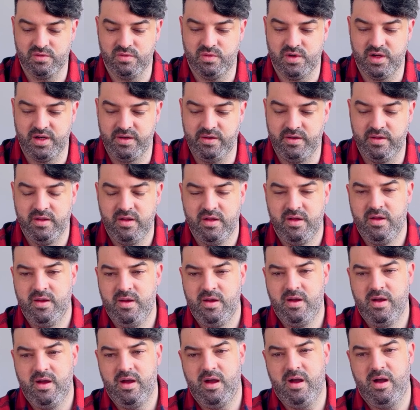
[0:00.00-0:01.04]
one.
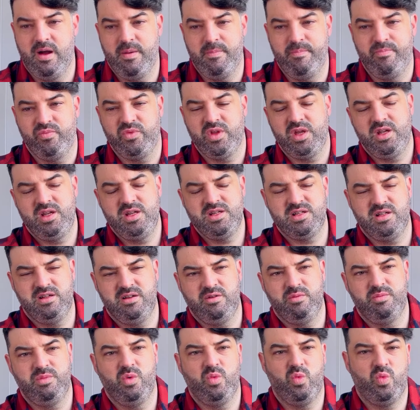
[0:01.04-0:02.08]
It is a
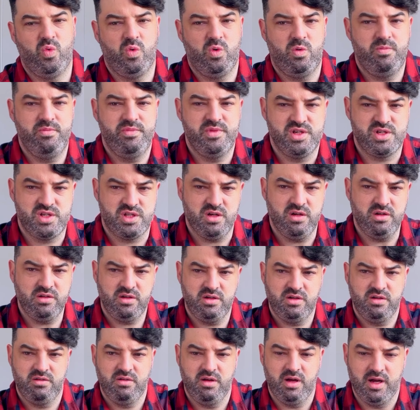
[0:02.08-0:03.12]
little bit warm, the
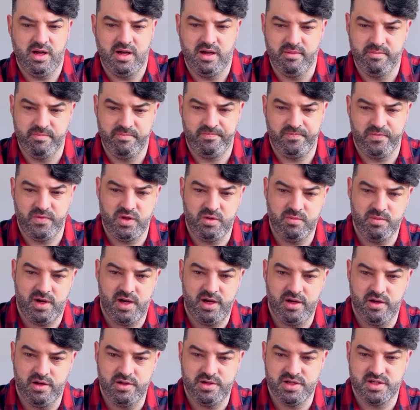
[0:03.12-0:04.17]
stock. You
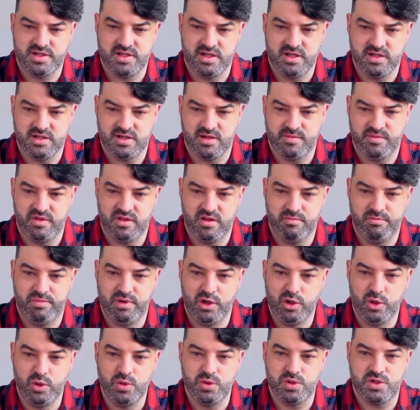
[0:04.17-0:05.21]
might notice in some of the
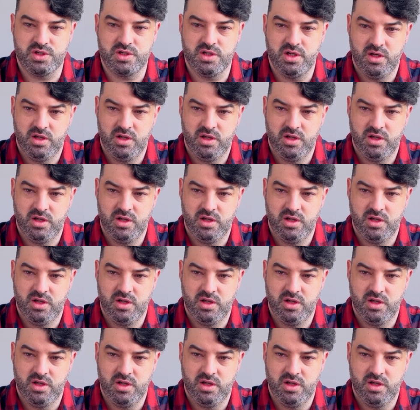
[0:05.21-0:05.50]
blues